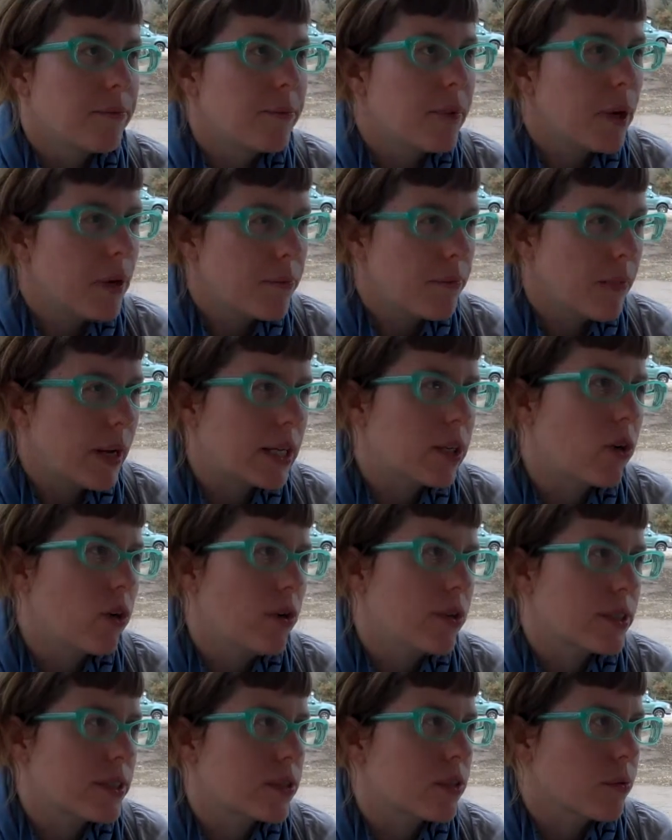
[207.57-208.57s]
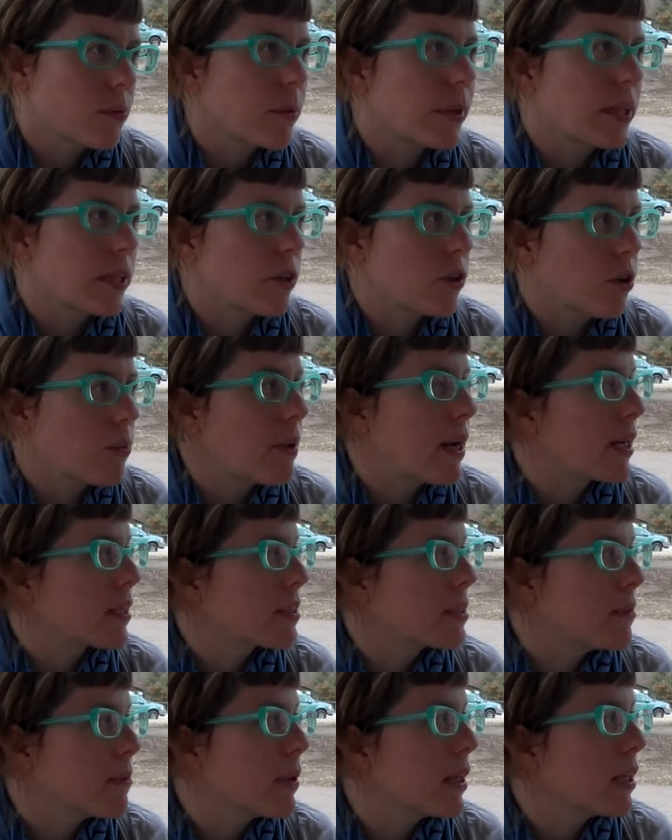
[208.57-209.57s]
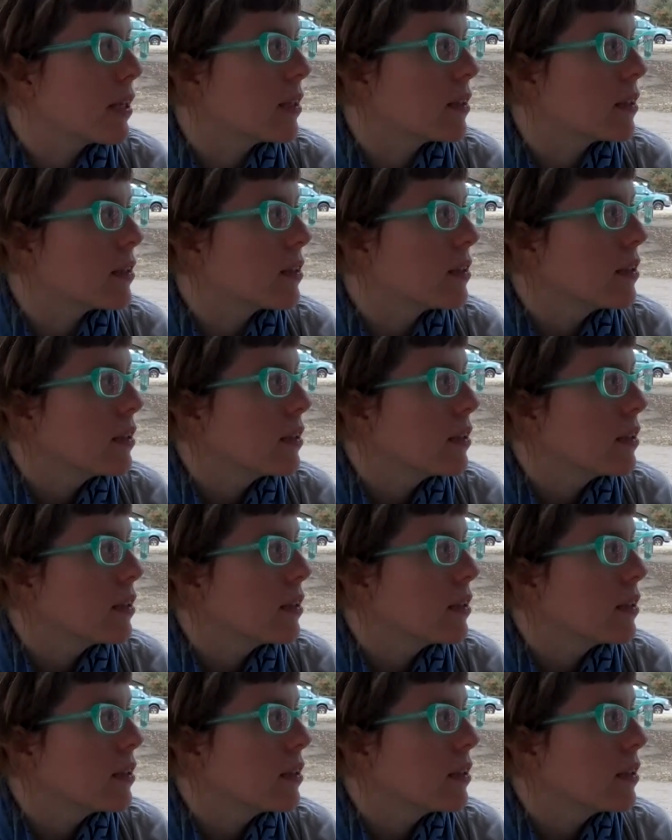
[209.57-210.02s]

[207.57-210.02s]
But my goal is to really go back to Maine.